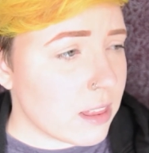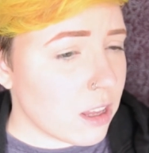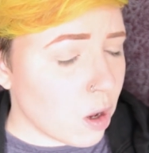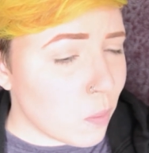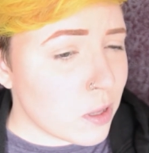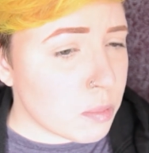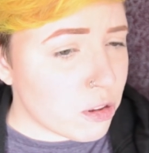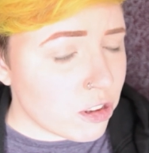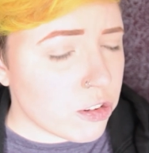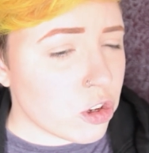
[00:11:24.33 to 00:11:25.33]
the copper
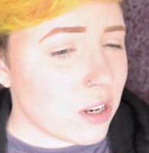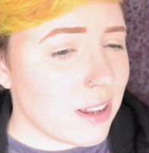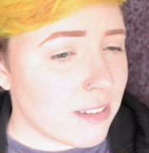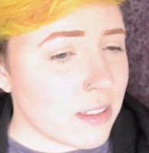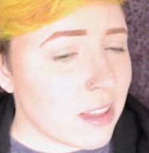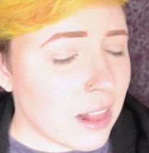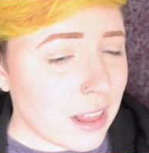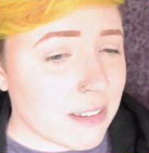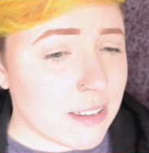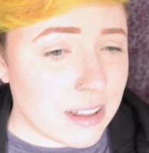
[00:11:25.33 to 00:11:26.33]
deposition is in the
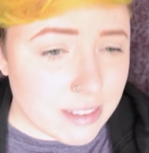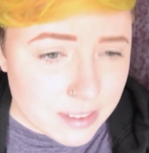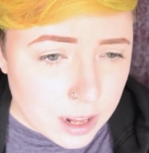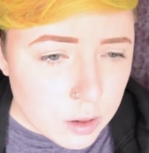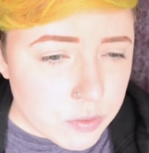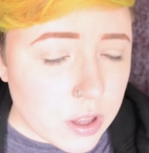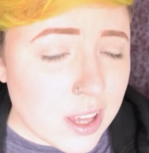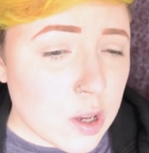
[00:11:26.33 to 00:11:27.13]
lens itself,